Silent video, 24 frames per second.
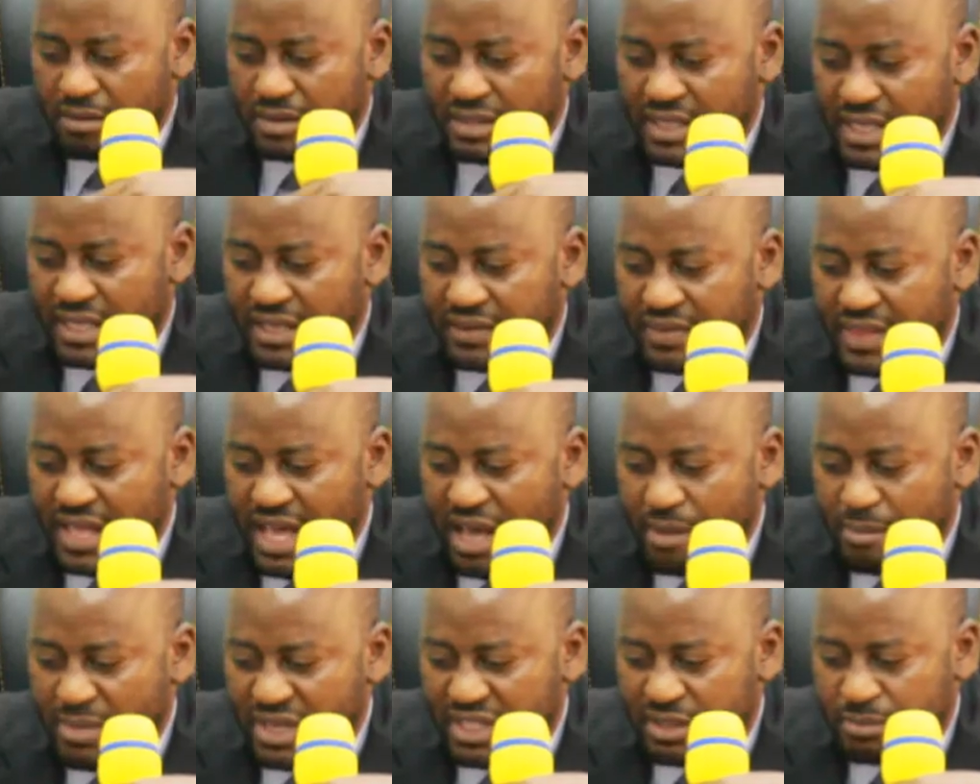
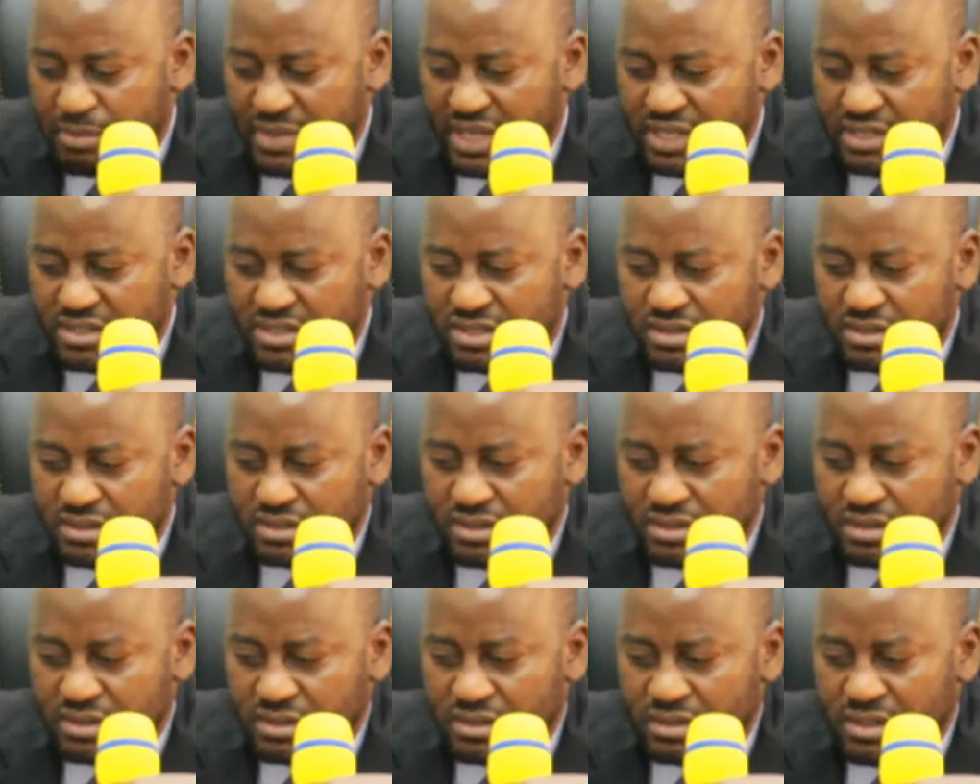the amendment
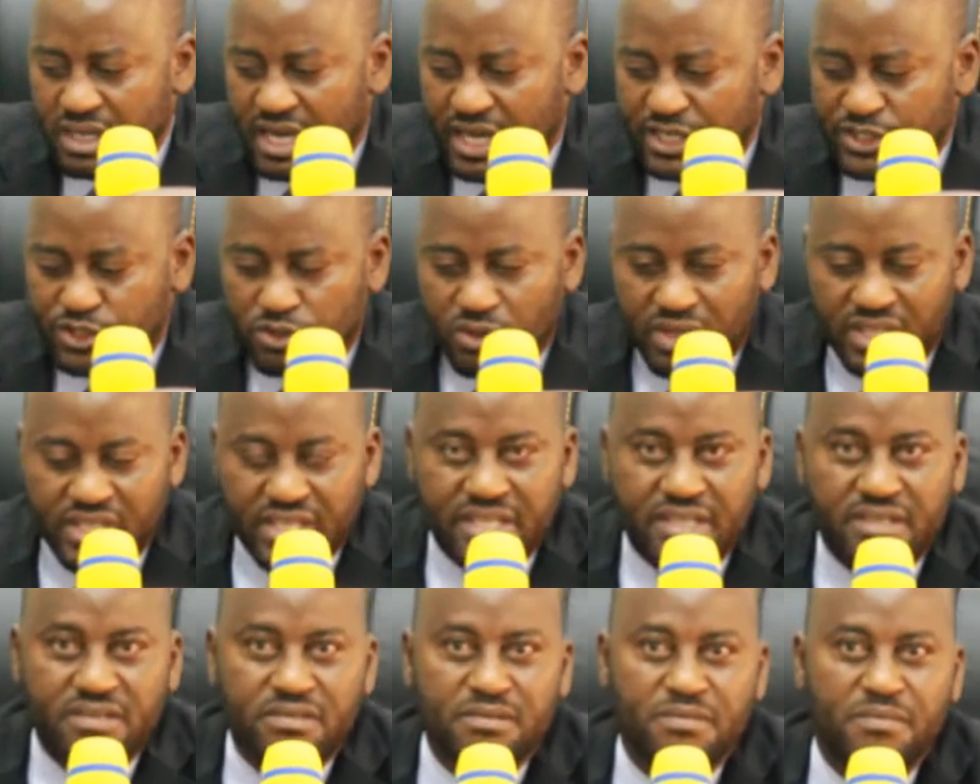
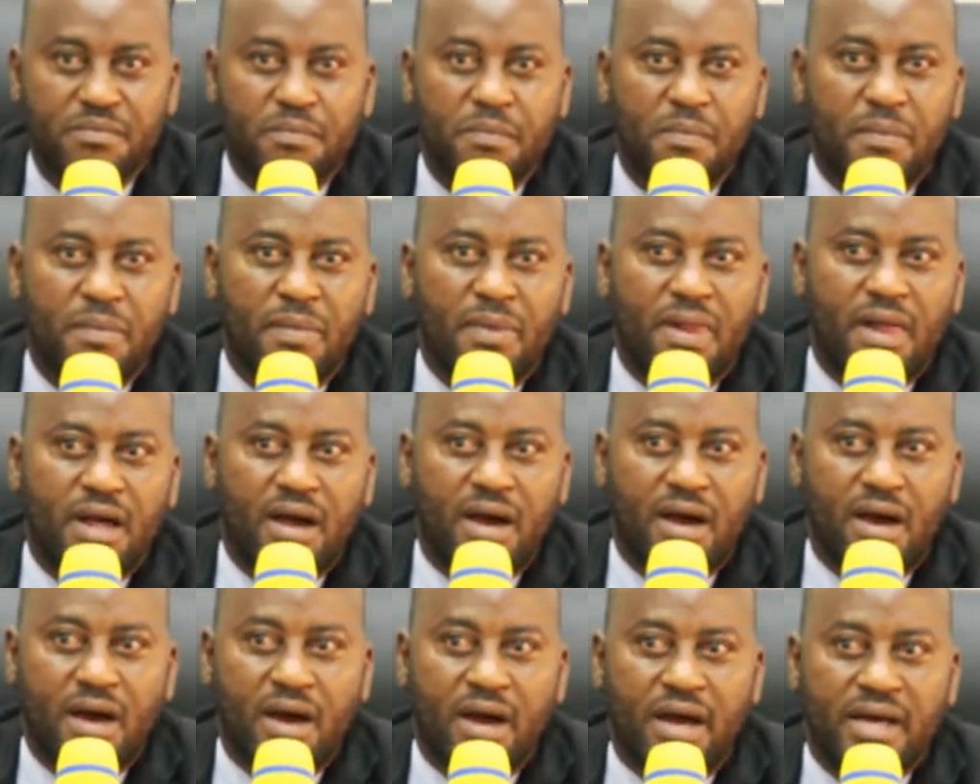actually
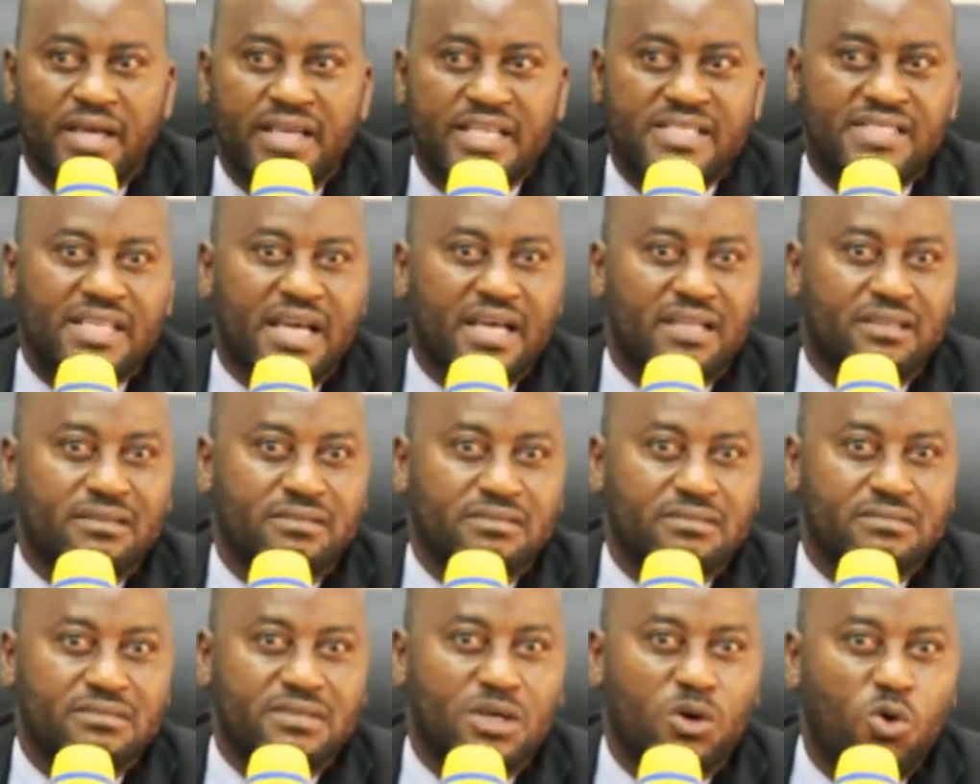is
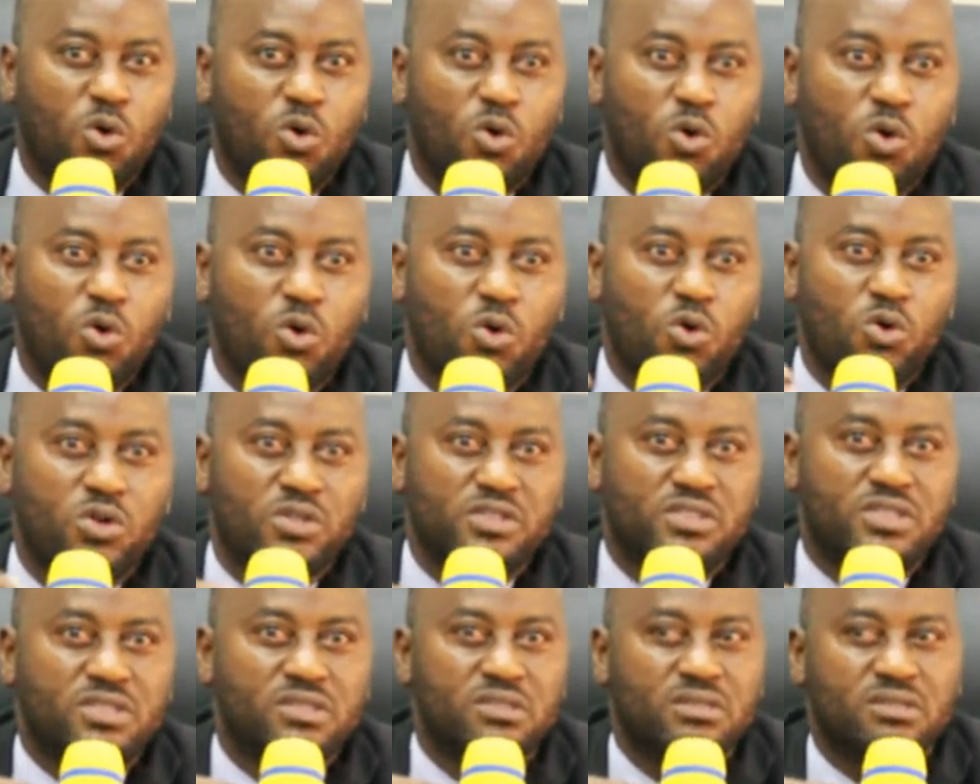an
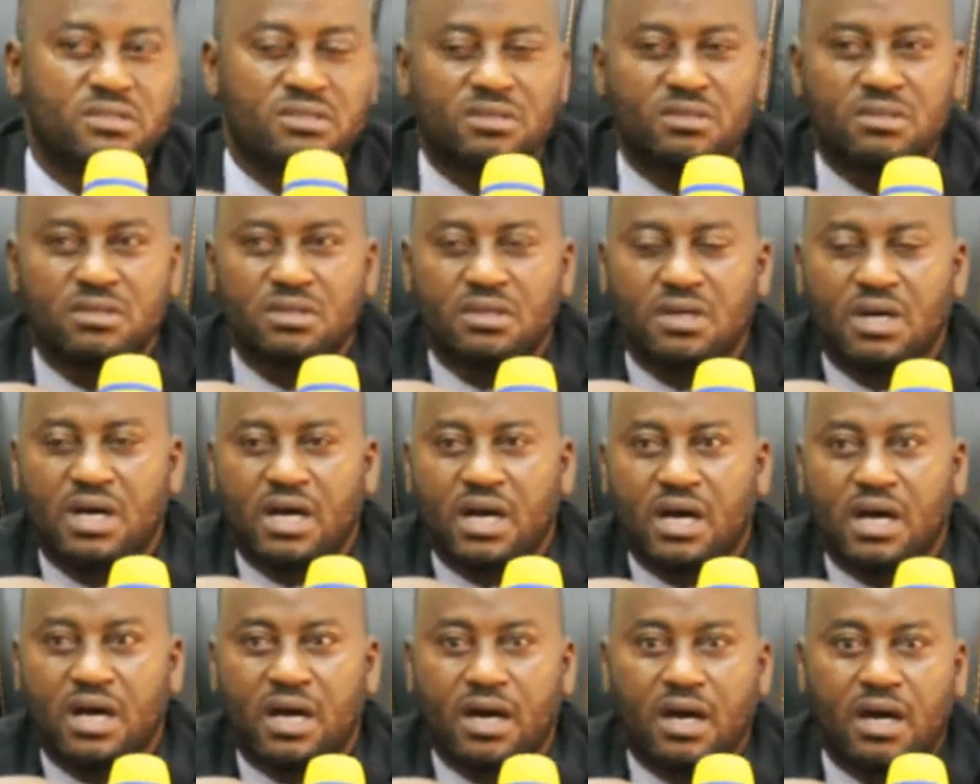old
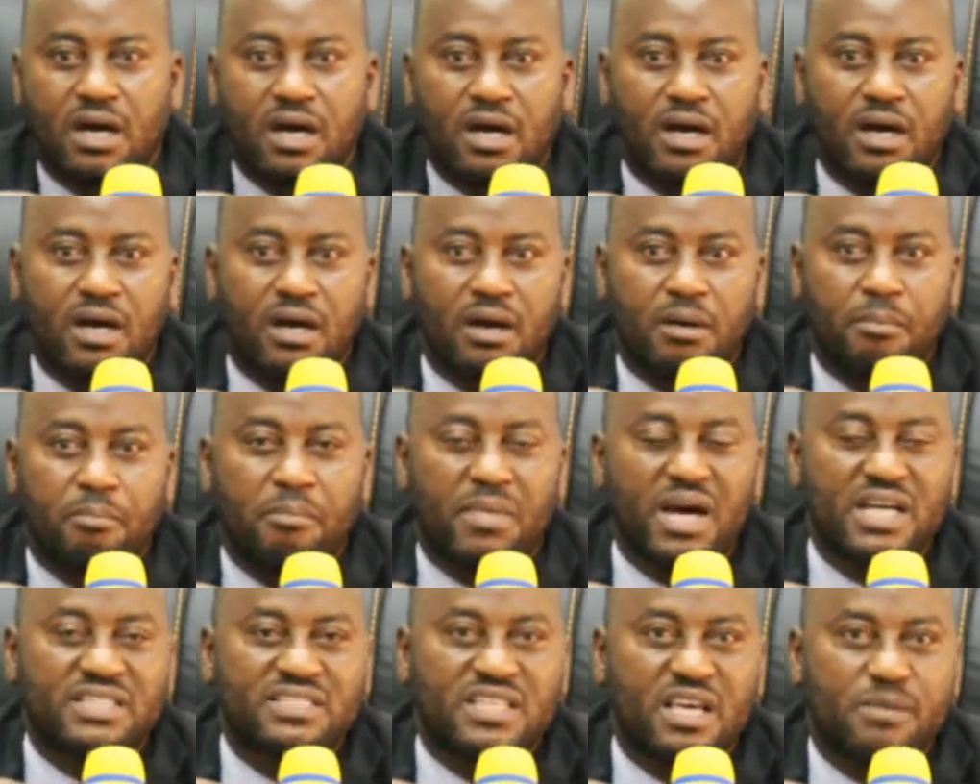
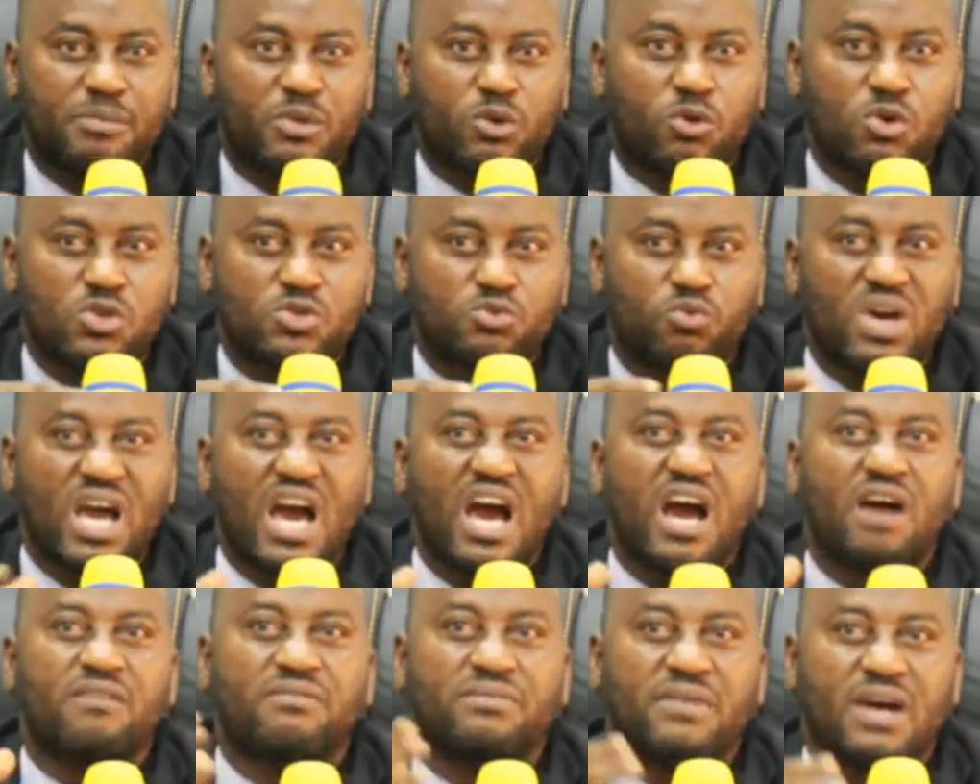matter, because we
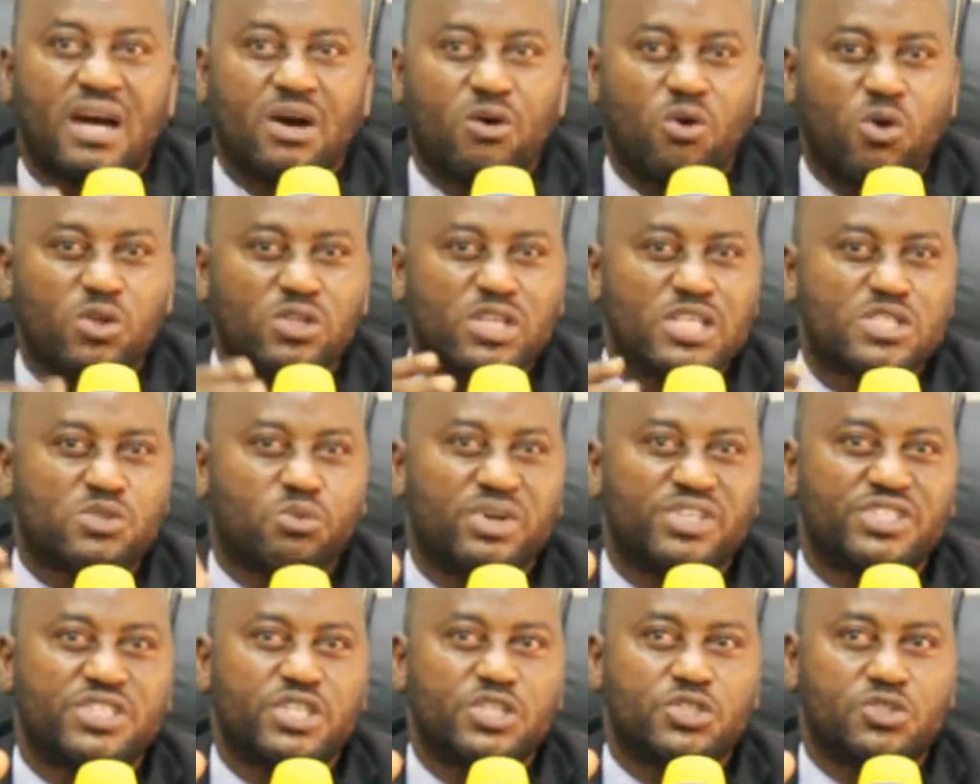have always
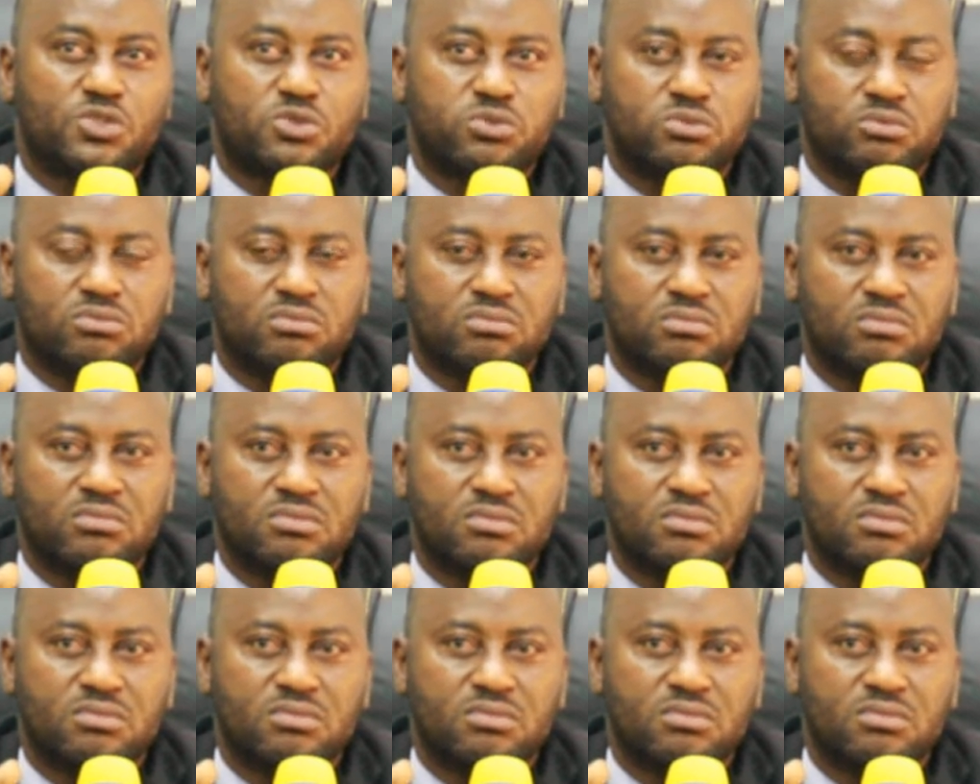wanted to